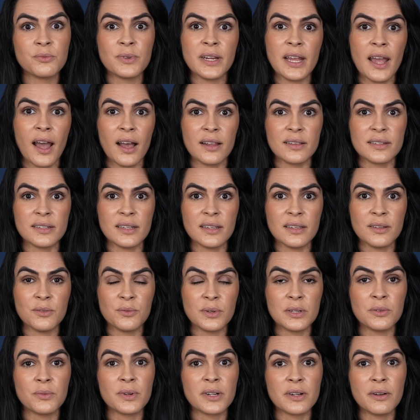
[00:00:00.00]
reality
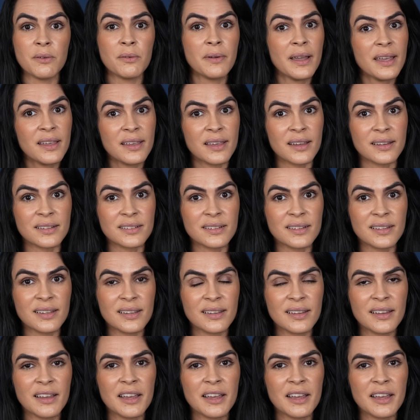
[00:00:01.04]
when we're awakened?